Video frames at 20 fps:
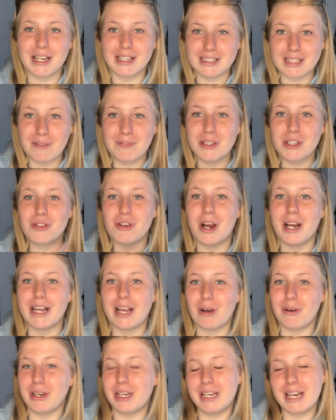Definitely try and
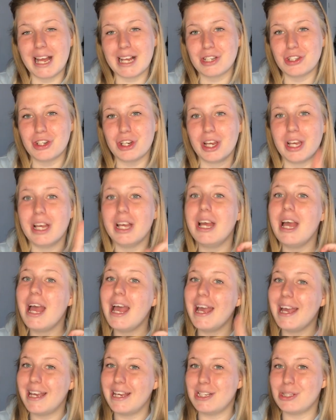get on it next year
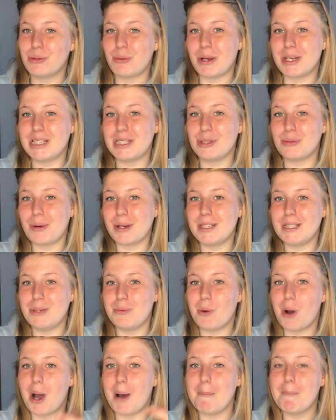in
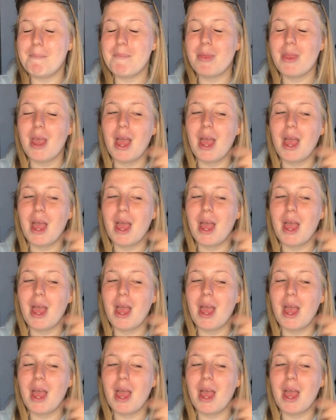2021.